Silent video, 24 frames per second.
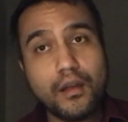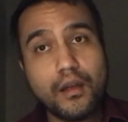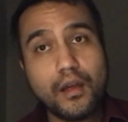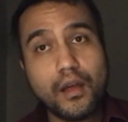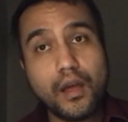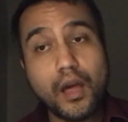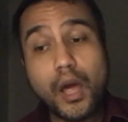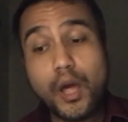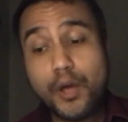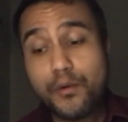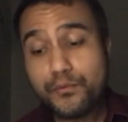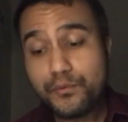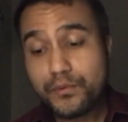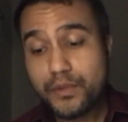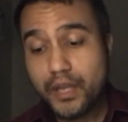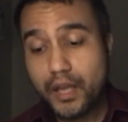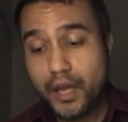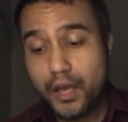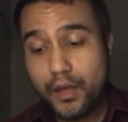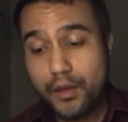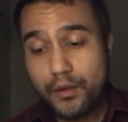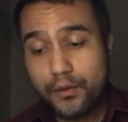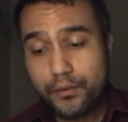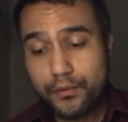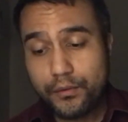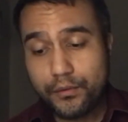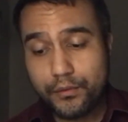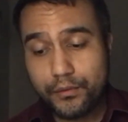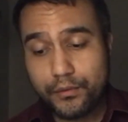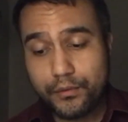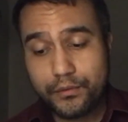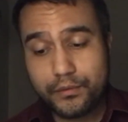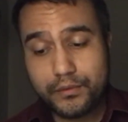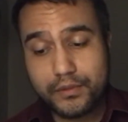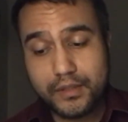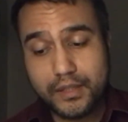Oh,
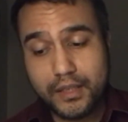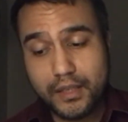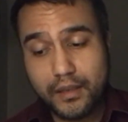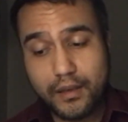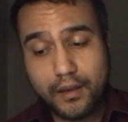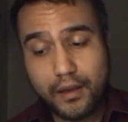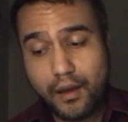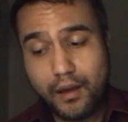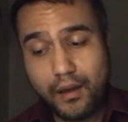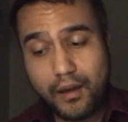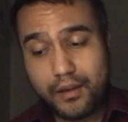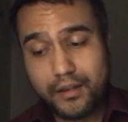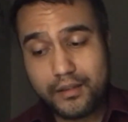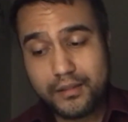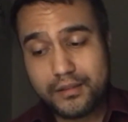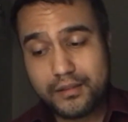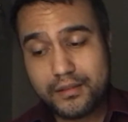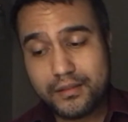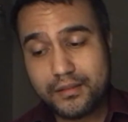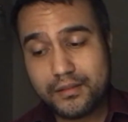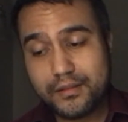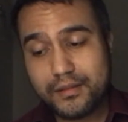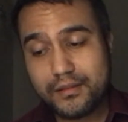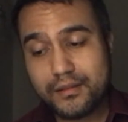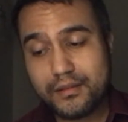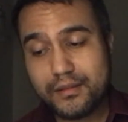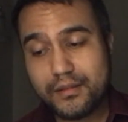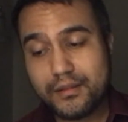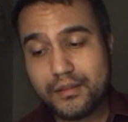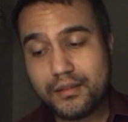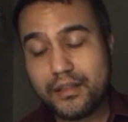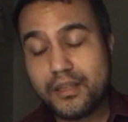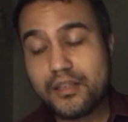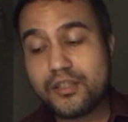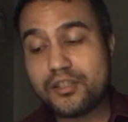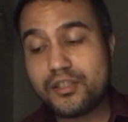no, dear aunt,
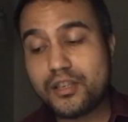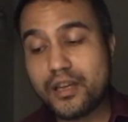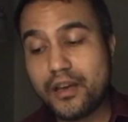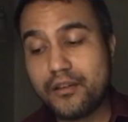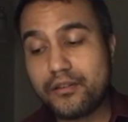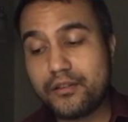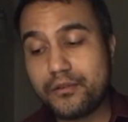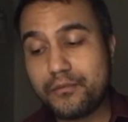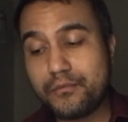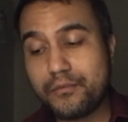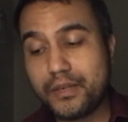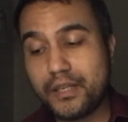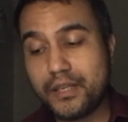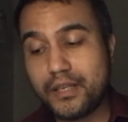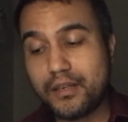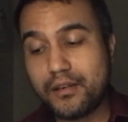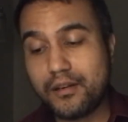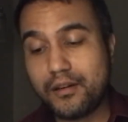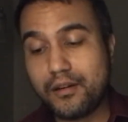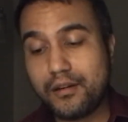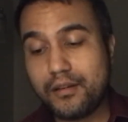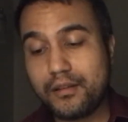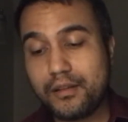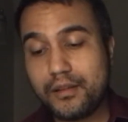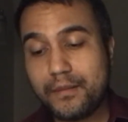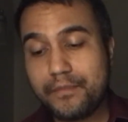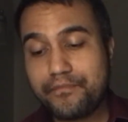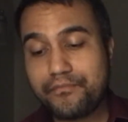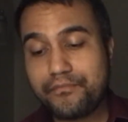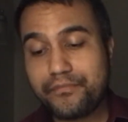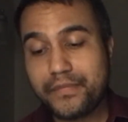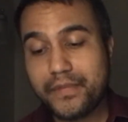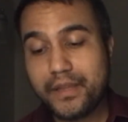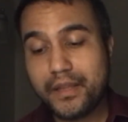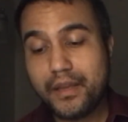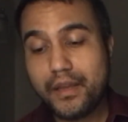they shouted one and all.
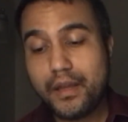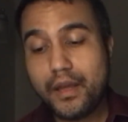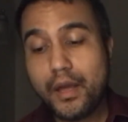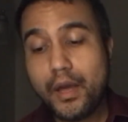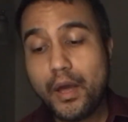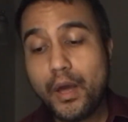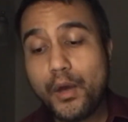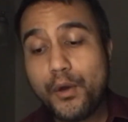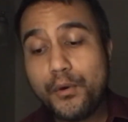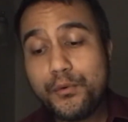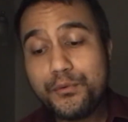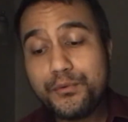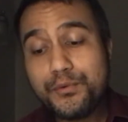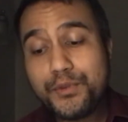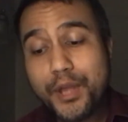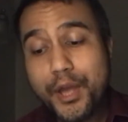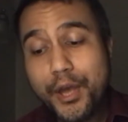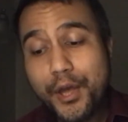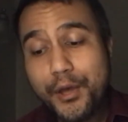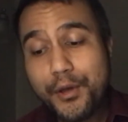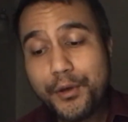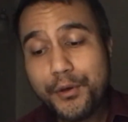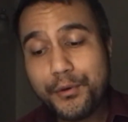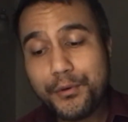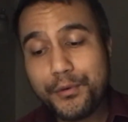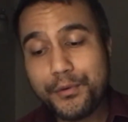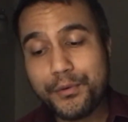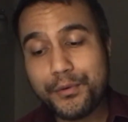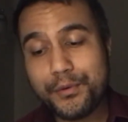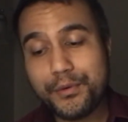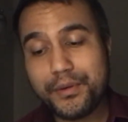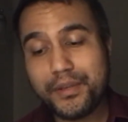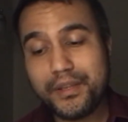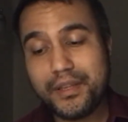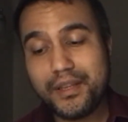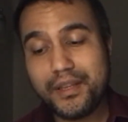Oh, no,
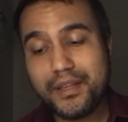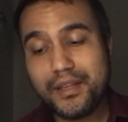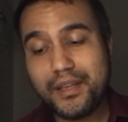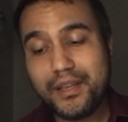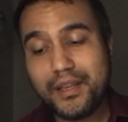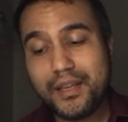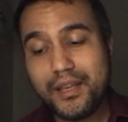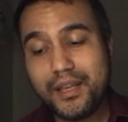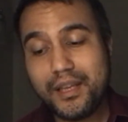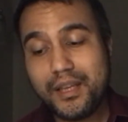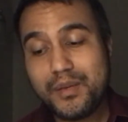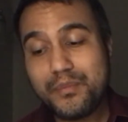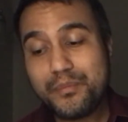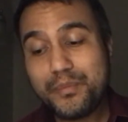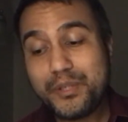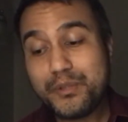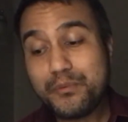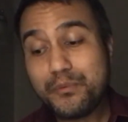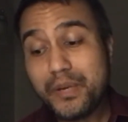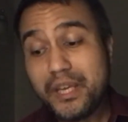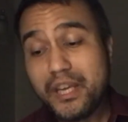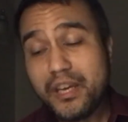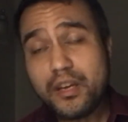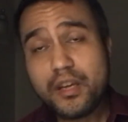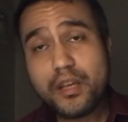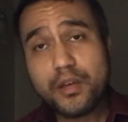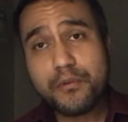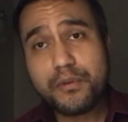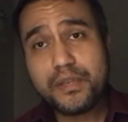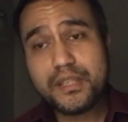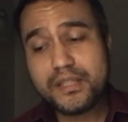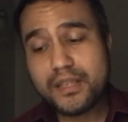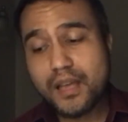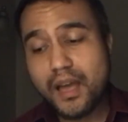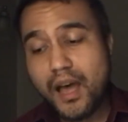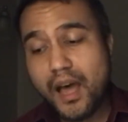but we are
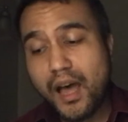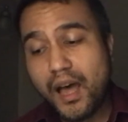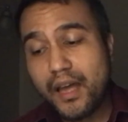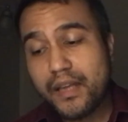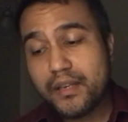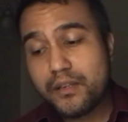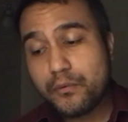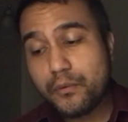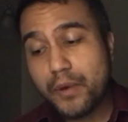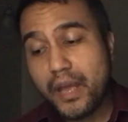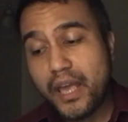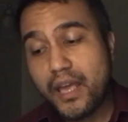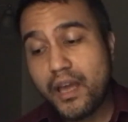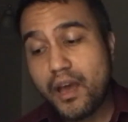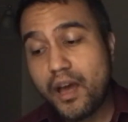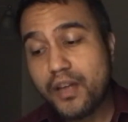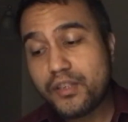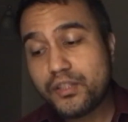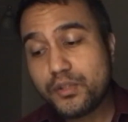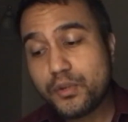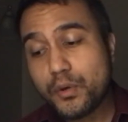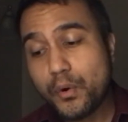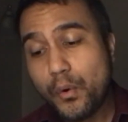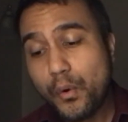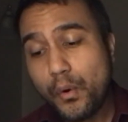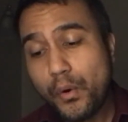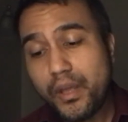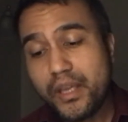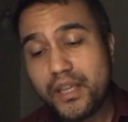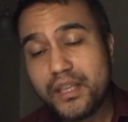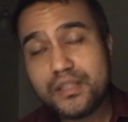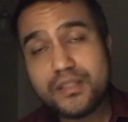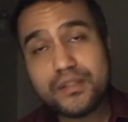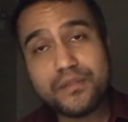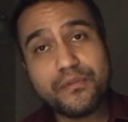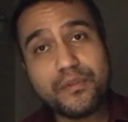going to hide away our
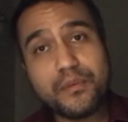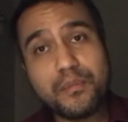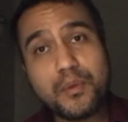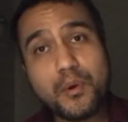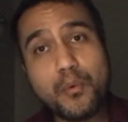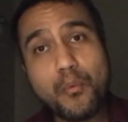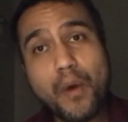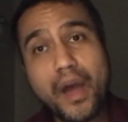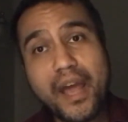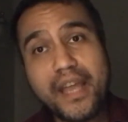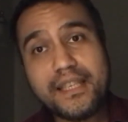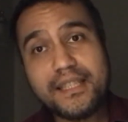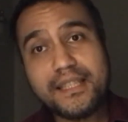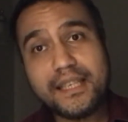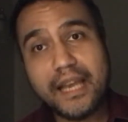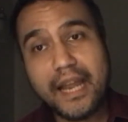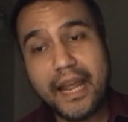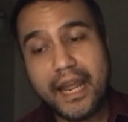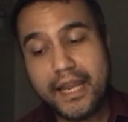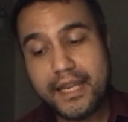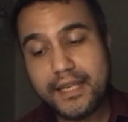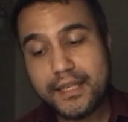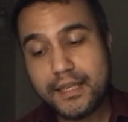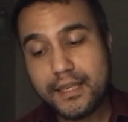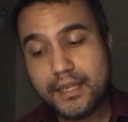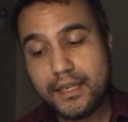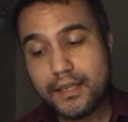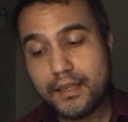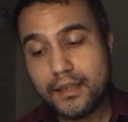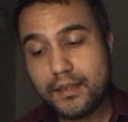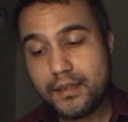toys from the White Lady.